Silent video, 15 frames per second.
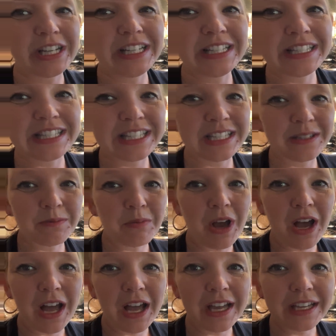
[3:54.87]
Instant
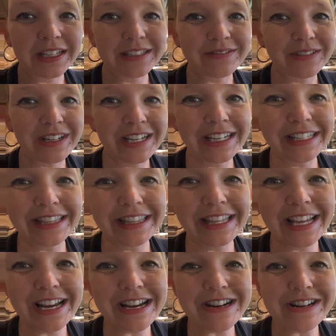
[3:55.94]
Pot right
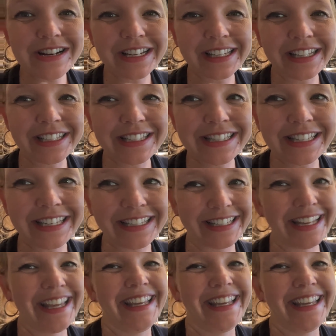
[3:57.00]
there. Can you see it?